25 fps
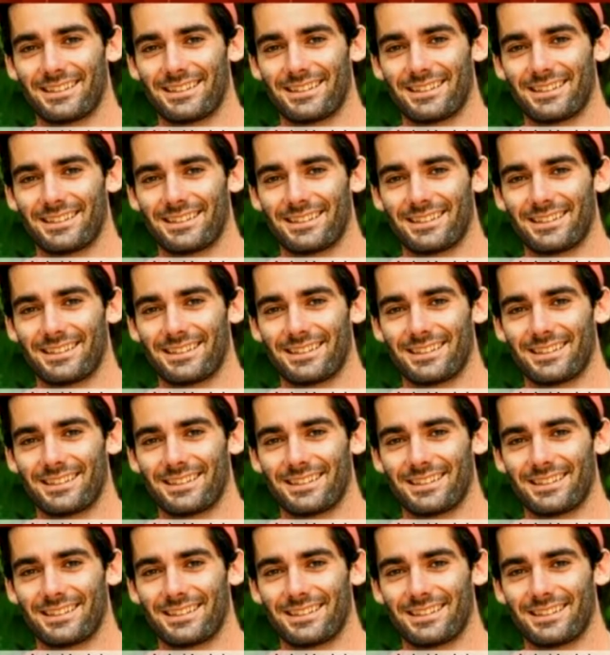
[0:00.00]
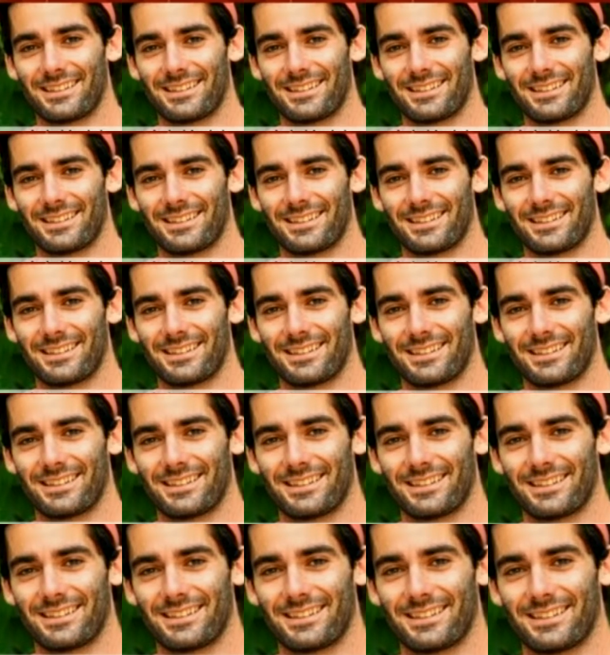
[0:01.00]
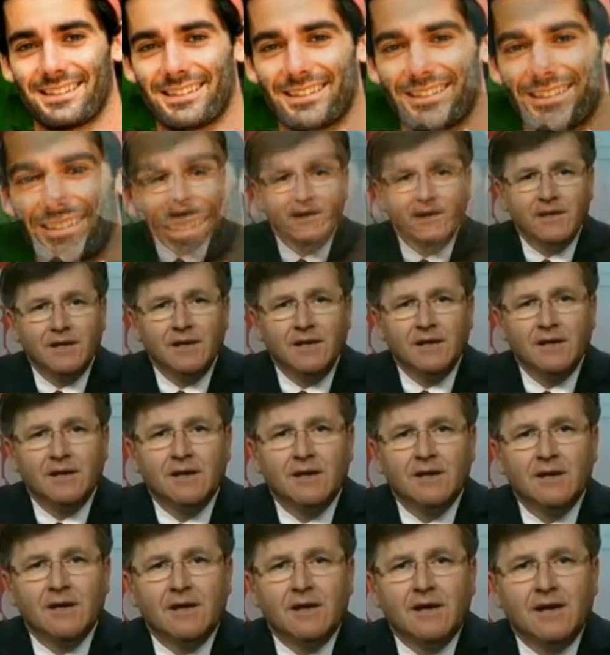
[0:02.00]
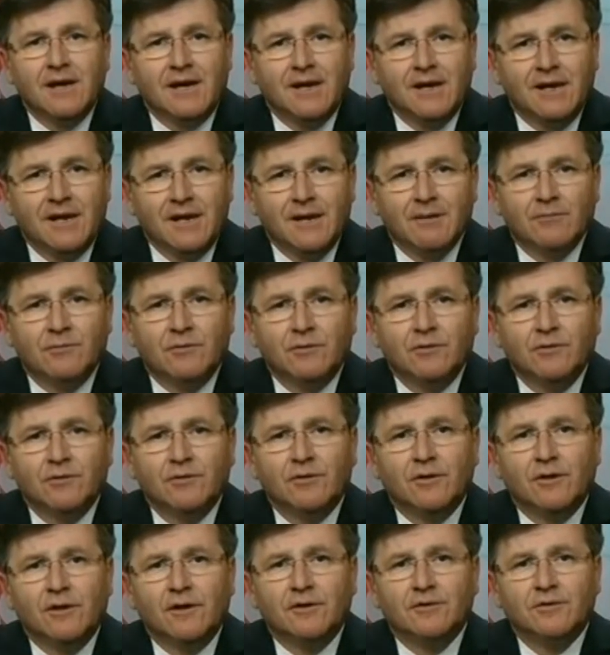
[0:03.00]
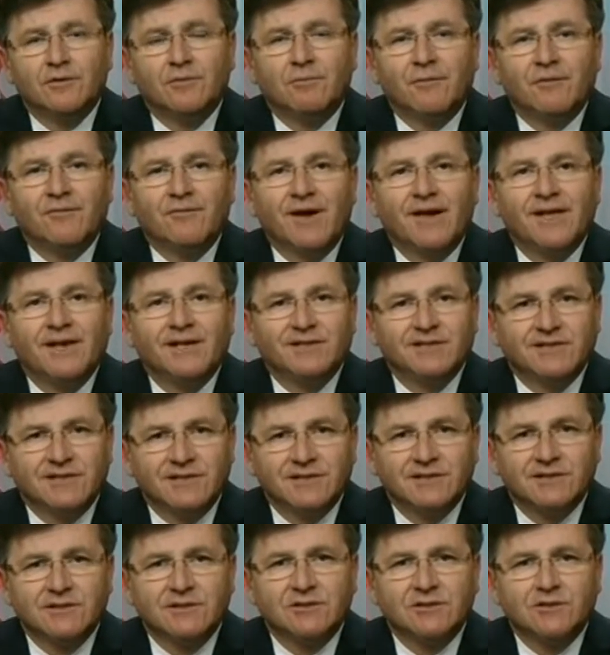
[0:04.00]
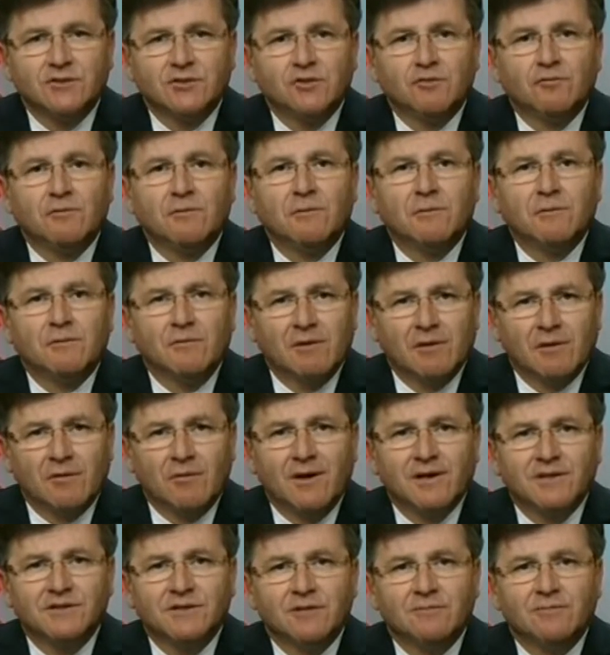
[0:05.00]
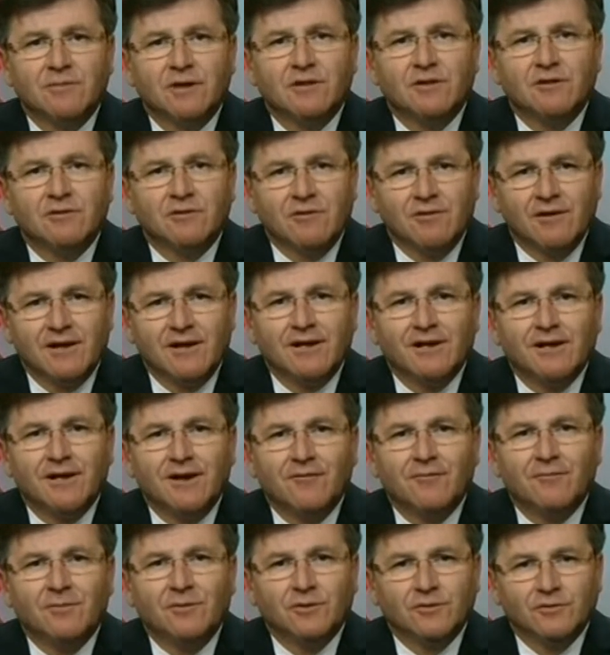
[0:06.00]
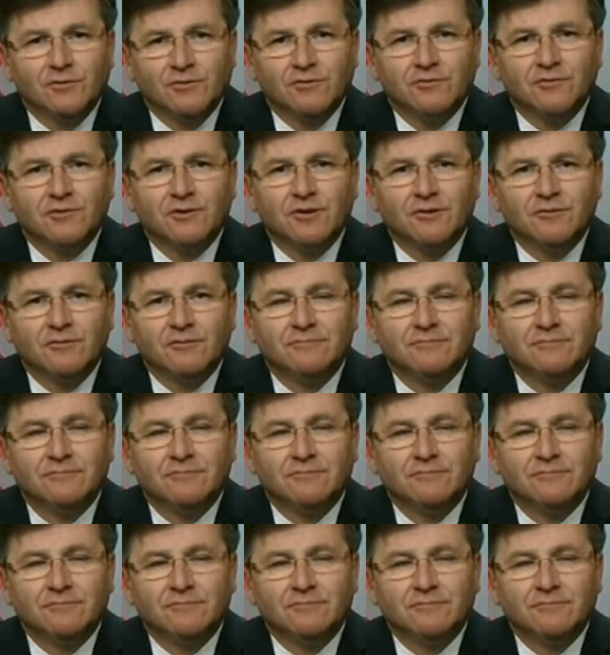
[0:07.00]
the bottom of this, and Canada is standing and ready and able to provide assistance should we be requested by the Ukrainian government to do so.